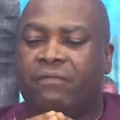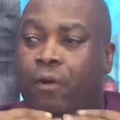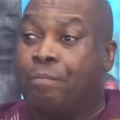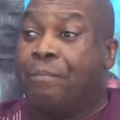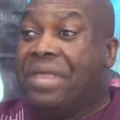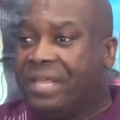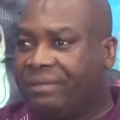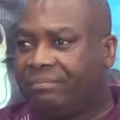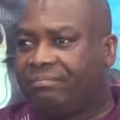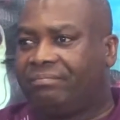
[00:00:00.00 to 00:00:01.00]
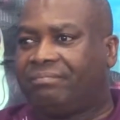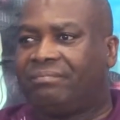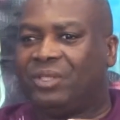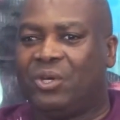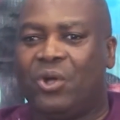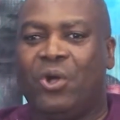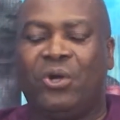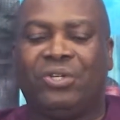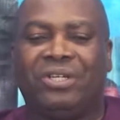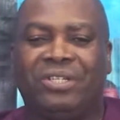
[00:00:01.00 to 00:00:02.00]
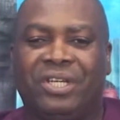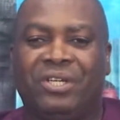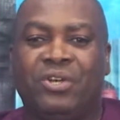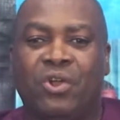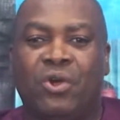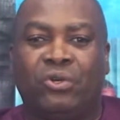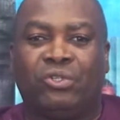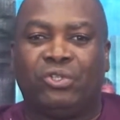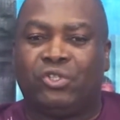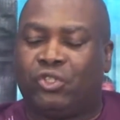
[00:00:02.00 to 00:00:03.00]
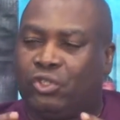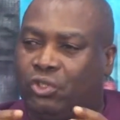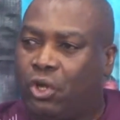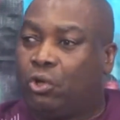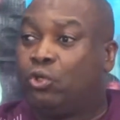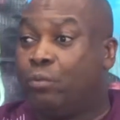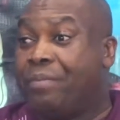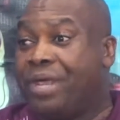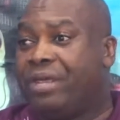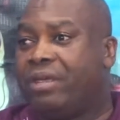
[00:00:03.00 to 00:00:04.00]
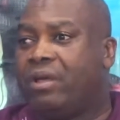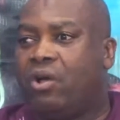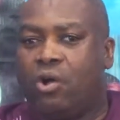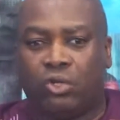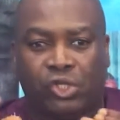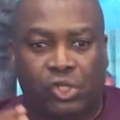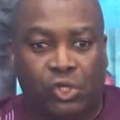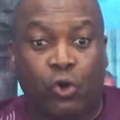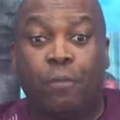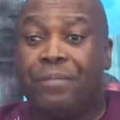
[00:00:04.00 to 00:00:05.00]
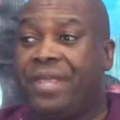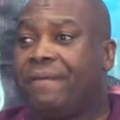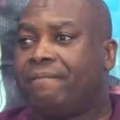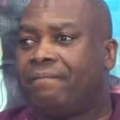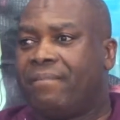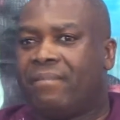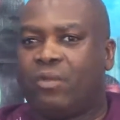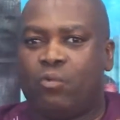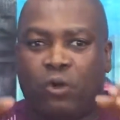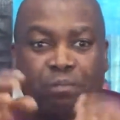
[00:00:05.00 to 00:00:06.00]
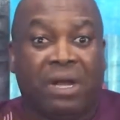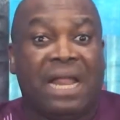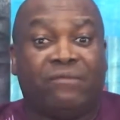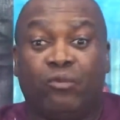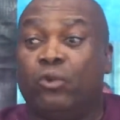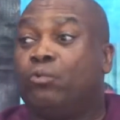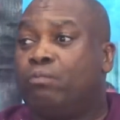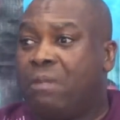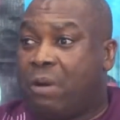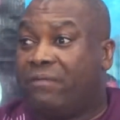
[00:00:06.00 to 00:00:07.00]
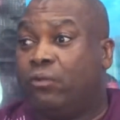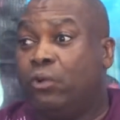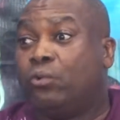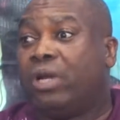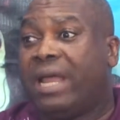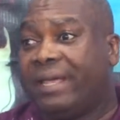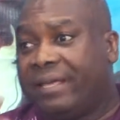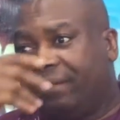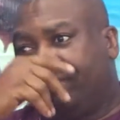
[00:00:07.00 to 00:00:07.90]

For me, God did not talk to me or show me what my life will look, my life will look like.